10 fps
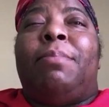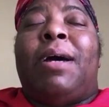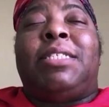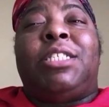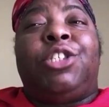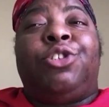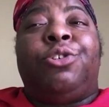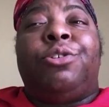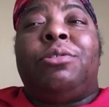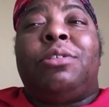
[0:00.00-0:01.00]
My
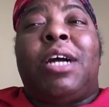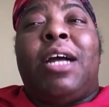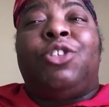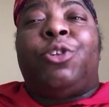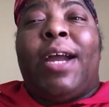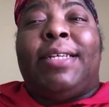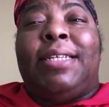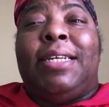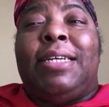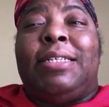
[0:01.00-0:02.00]
sister
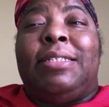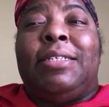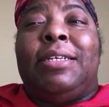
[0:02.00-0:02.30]
contracted it